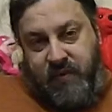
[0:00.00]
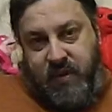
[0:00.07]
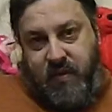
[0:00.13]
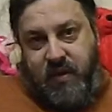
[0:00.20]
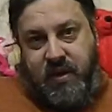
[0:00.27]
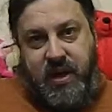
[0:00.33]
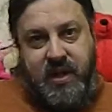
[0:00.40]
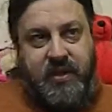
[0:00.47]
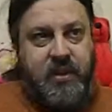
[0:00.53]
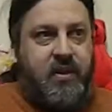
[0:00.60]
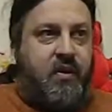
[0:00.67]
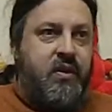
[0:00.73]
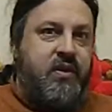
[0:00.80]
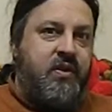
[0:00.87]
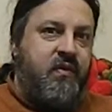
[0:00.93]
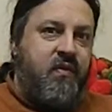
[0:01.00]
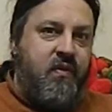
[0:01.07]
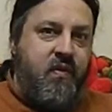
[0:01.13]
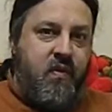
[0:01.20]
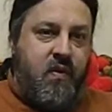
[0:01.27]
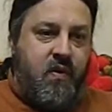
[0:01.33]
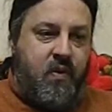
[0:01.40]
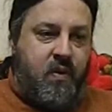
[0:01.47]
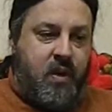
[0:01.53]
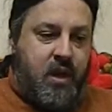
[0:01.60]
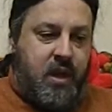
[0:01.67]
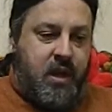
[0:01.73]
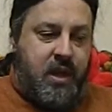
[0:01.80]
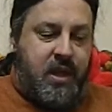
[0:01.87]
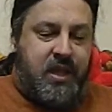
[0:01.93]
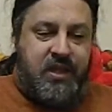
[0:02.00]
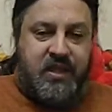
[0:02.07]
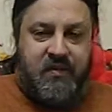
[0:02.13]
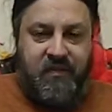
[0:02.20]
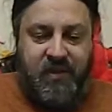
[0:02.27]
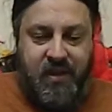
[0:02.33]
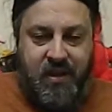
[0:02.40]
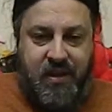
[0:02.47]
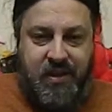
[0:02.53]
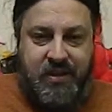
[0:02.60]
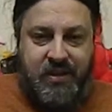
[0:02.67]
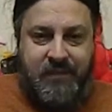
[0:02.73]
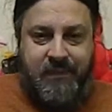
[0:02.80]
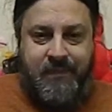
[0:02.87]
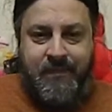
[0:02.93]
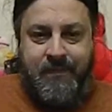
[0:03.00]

reorganized the notes for uh, Insta-vlogs.